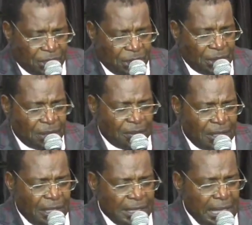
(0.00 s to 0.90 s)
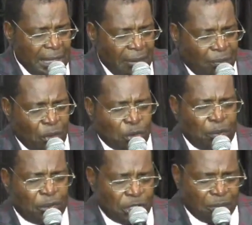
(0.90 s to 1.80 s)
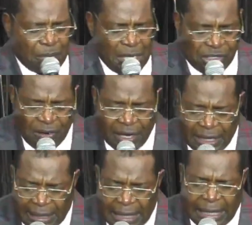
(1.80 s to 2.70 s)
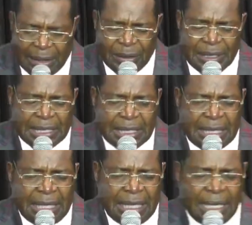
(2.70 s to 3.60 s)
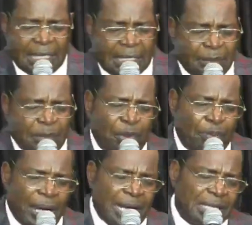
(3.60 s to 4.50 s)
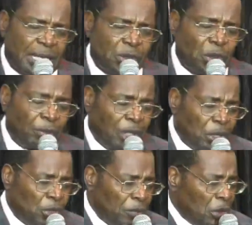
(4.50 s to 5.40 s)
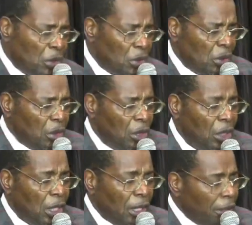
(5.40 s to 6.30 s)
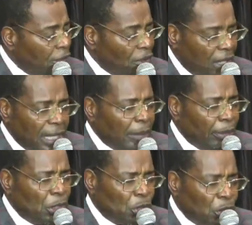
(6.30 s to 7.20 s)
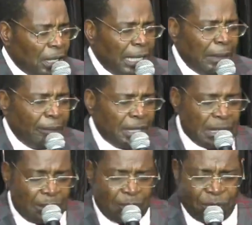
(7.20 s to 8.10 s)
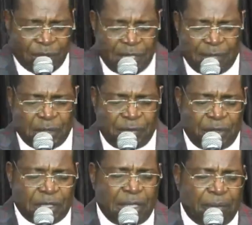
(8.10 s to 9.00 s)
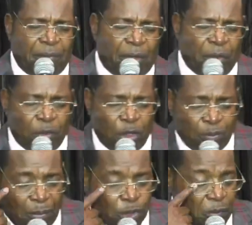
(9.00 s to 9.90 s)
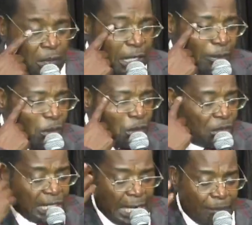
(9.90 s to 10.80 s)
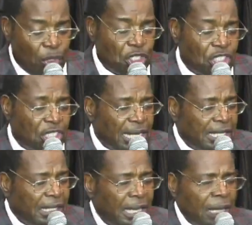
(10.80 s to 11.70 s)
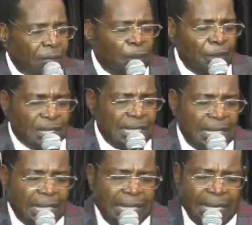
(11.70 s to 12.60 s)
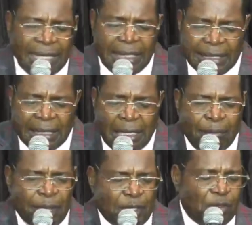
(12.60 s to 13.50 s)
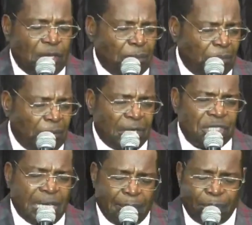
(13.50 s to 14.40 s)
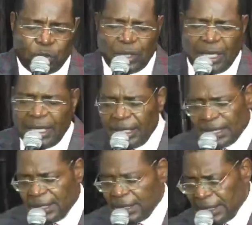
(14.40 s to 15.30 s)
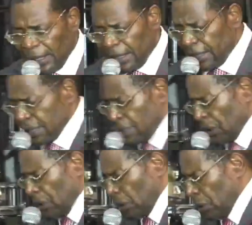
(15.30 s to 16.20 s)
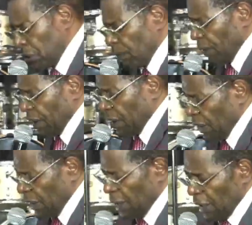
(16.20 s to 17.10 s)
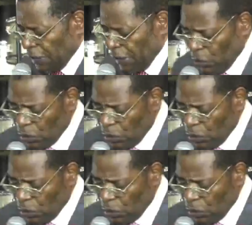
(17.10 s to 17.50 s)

children of God, I'm going to just minister right now. Uh, some of you pastors won't be here tomorrow. If you can, please do come. But some of you servants of God can make, won't be able to make it because your time where church starts maybe starts a little early. But if you can make time between 8 and uh, 10 o'clock to be here and then